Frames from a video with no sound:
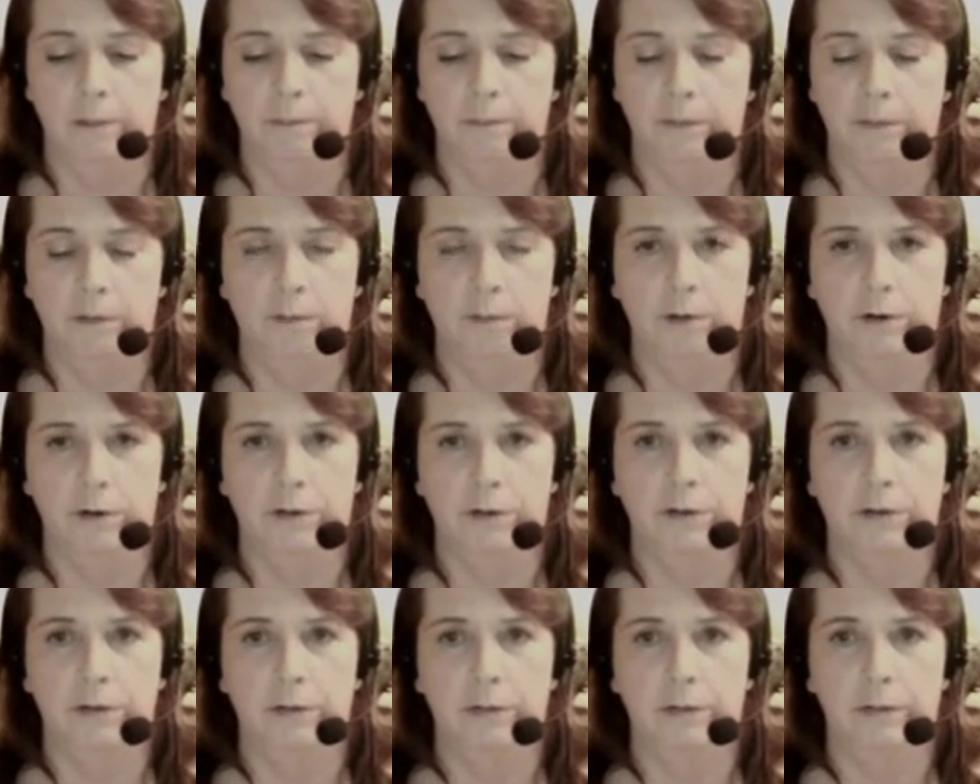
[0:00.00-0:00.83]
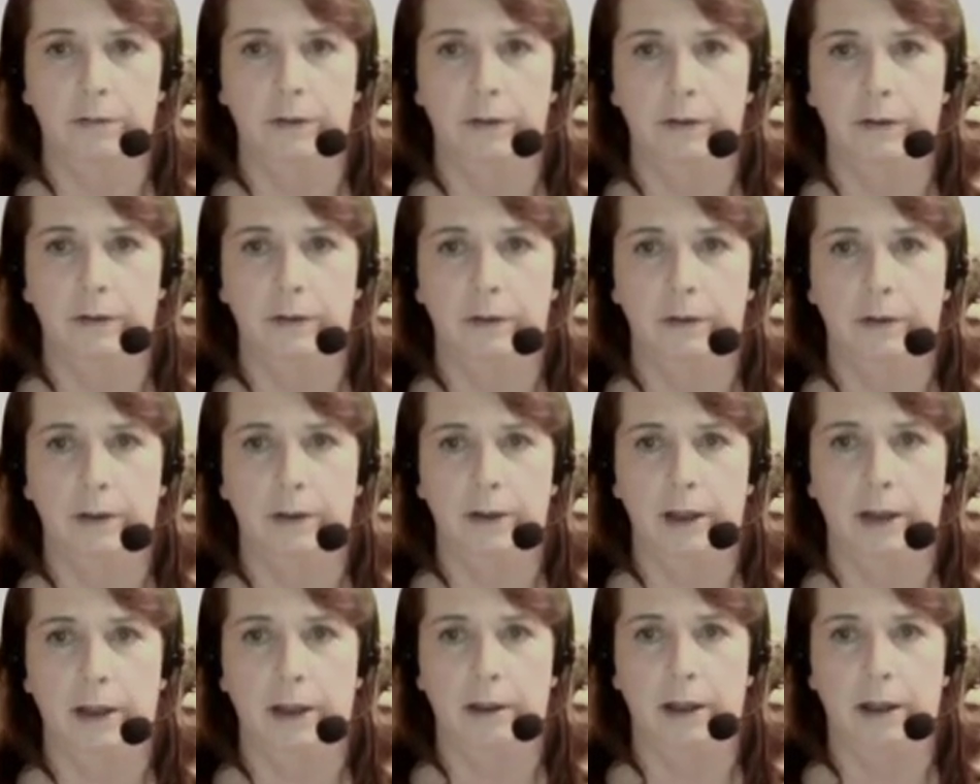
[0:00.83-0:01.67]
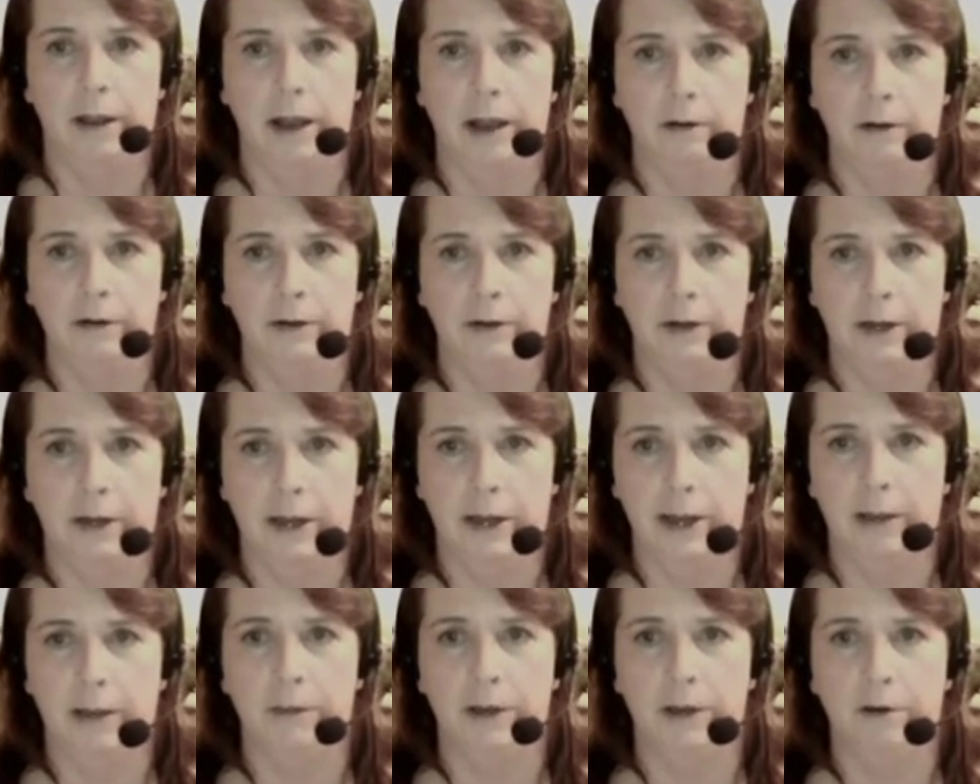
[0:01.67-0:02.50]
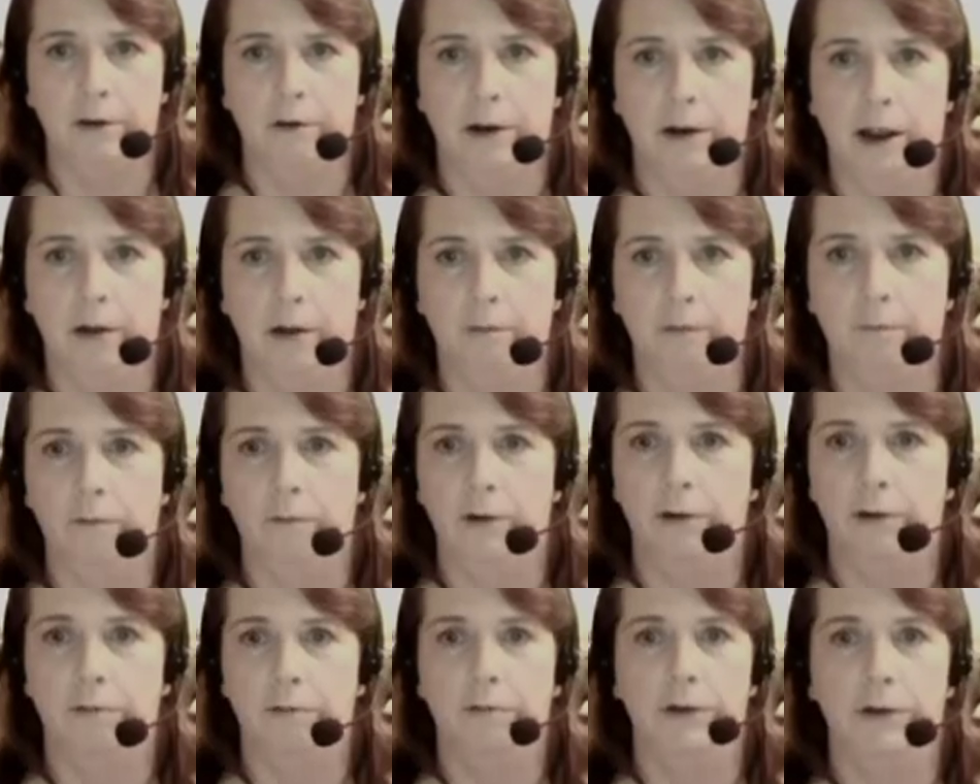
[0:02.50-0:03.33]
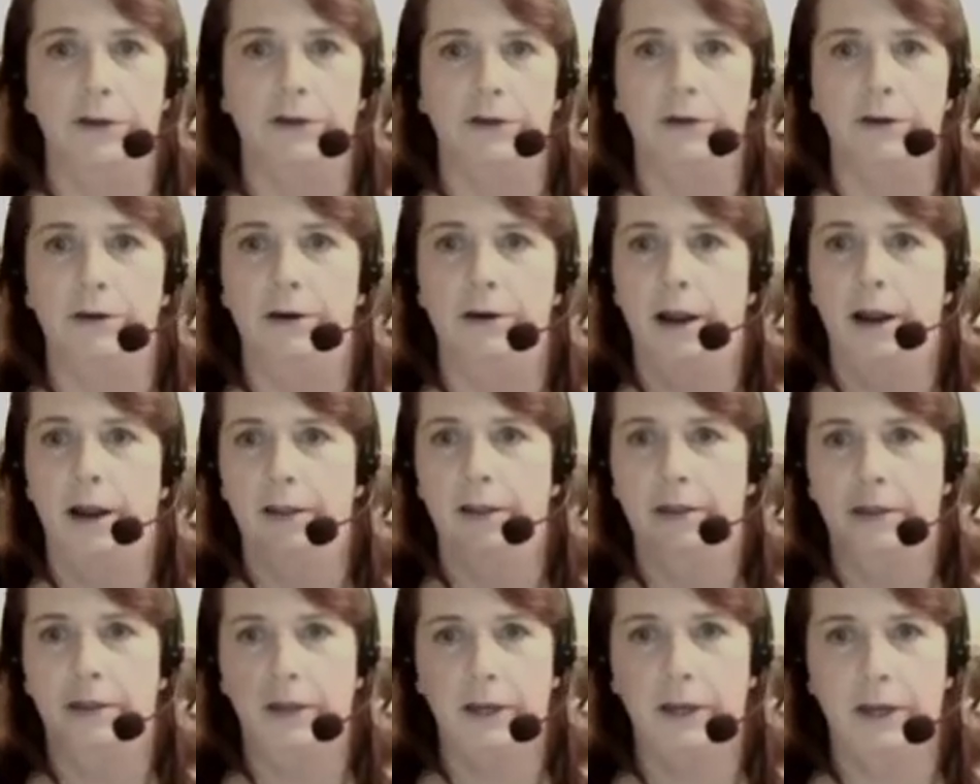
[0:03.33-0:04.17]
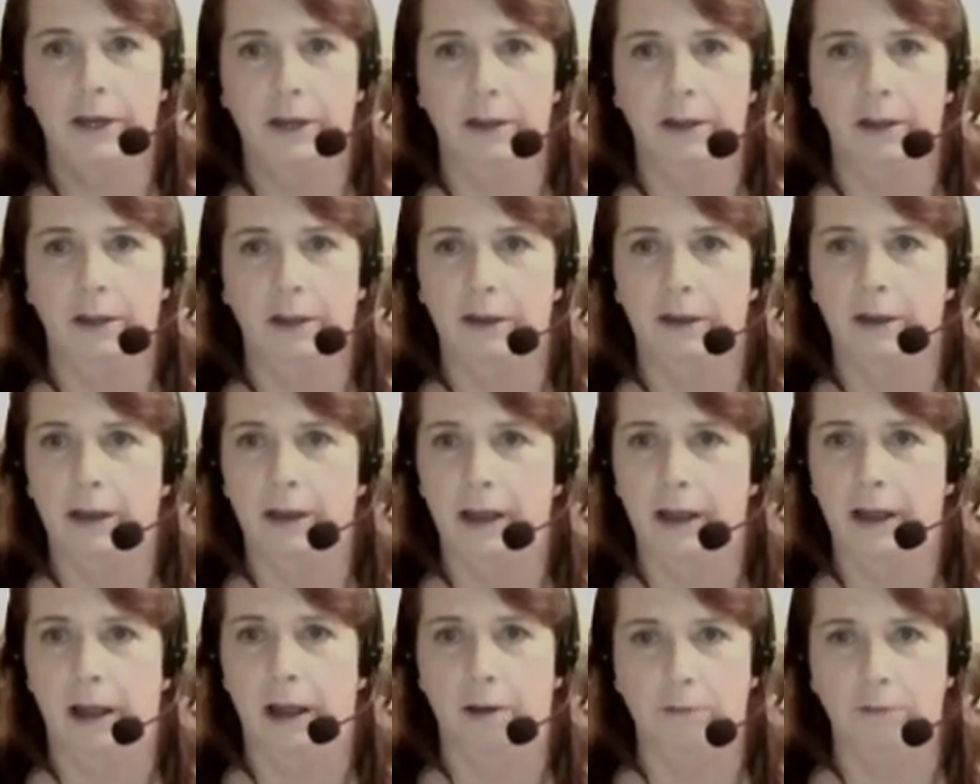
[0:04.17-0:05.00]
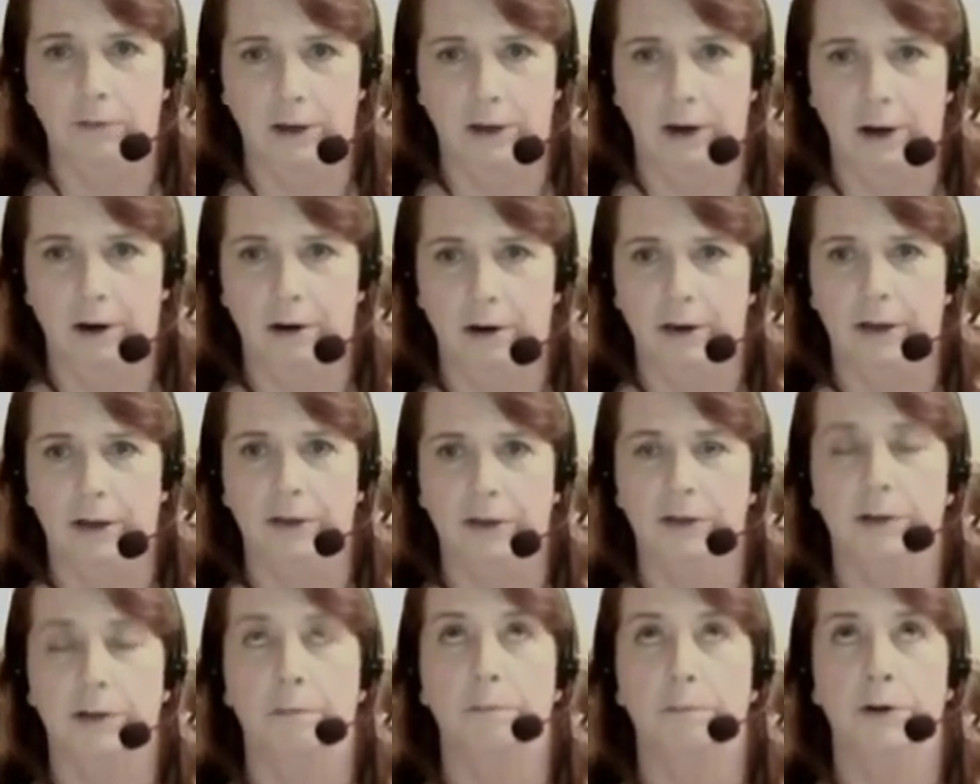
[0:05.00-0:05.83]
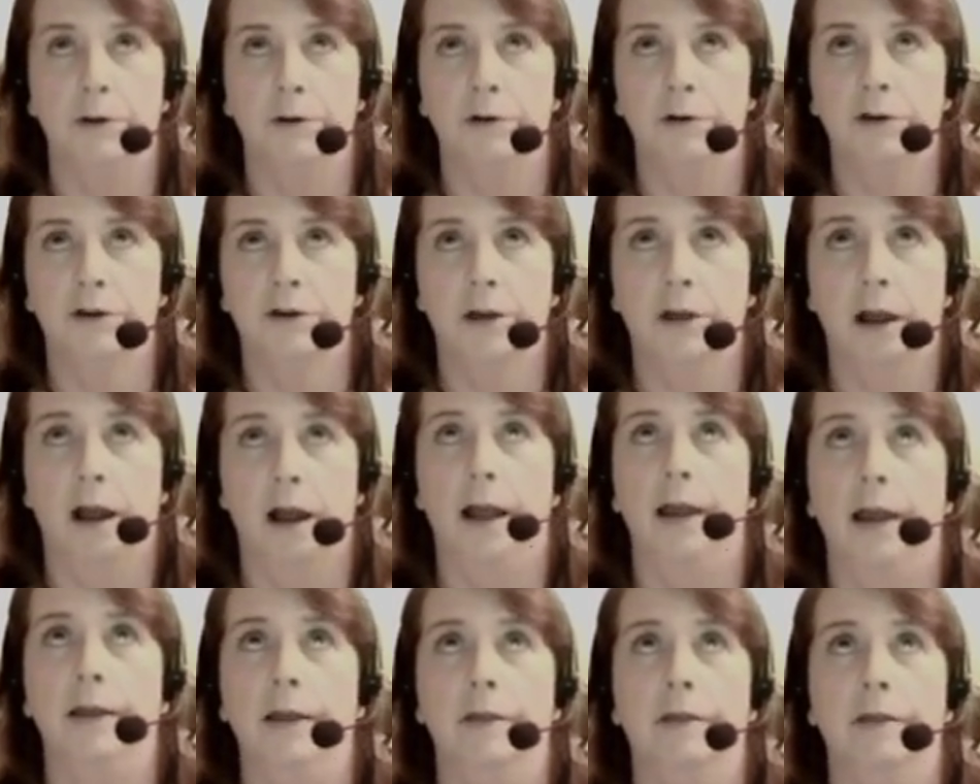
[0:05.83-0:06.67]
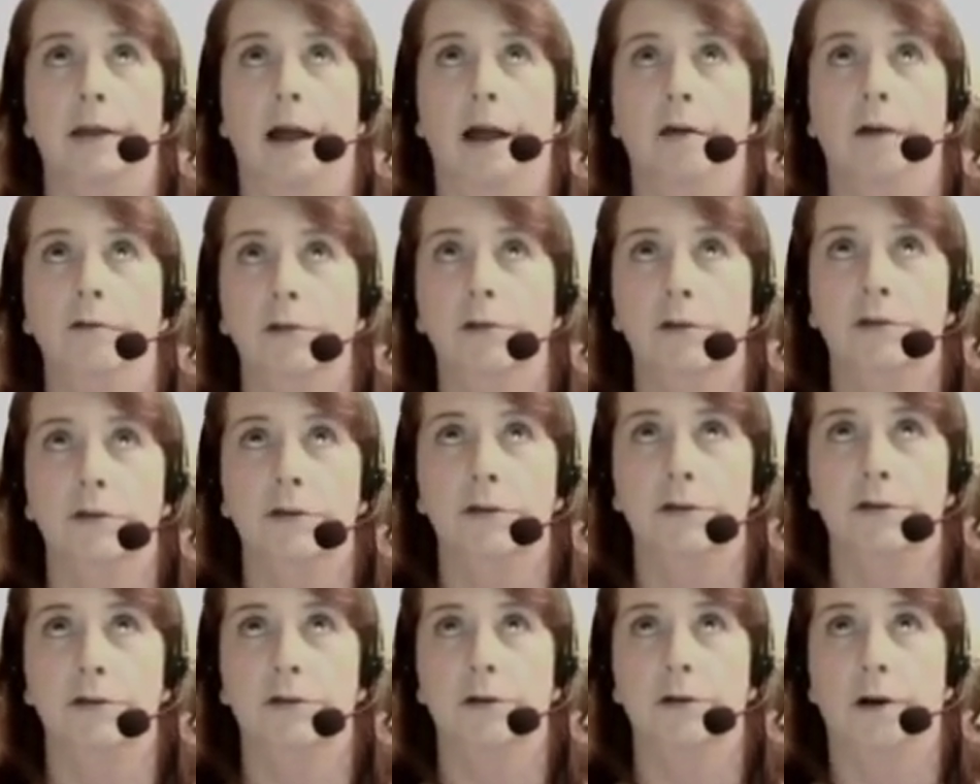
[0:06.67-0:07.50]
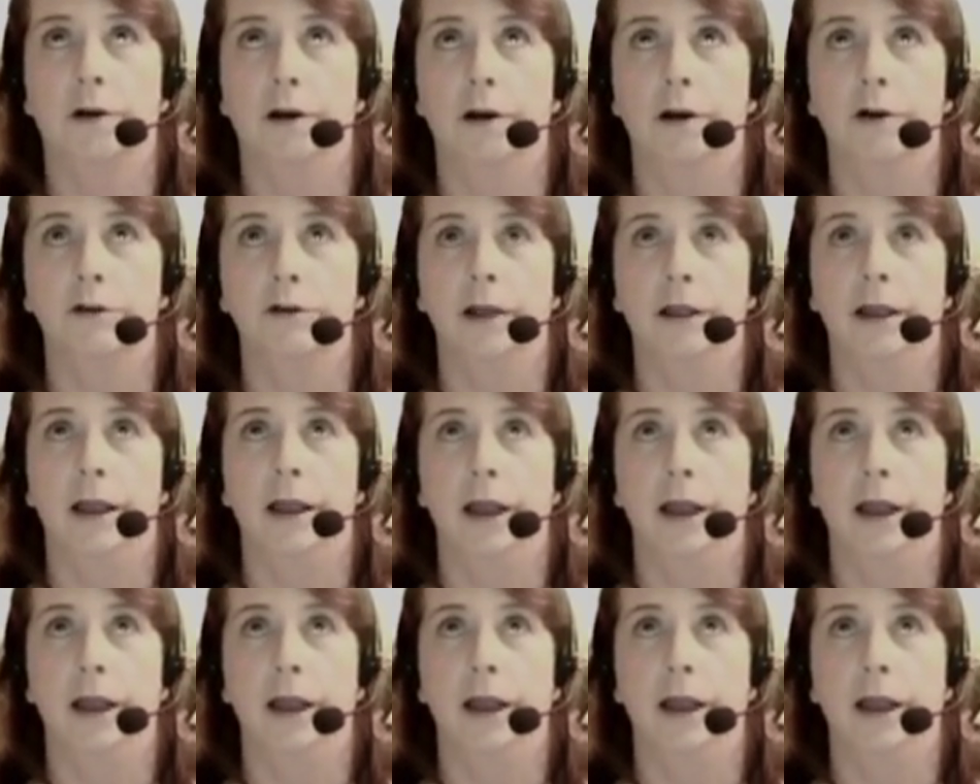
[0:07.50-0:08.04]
north out at a camping ground where there was nothing out there except pure sky, thousands of stars,